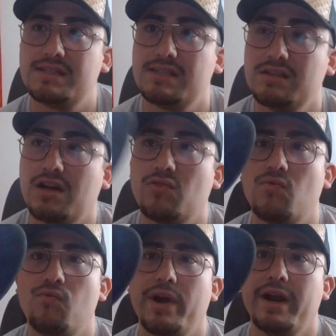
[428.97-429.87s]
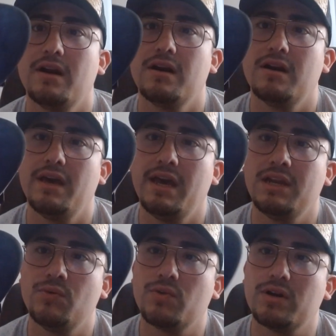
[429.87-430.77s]
see a lot of wear
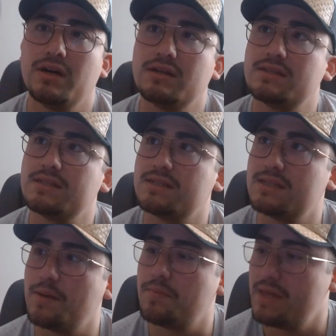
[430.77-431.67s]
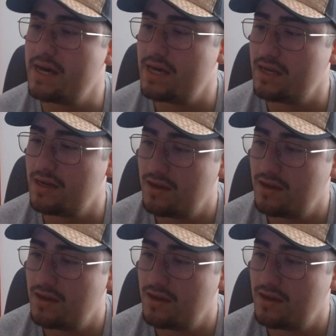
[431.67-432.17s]
anywhere else except that.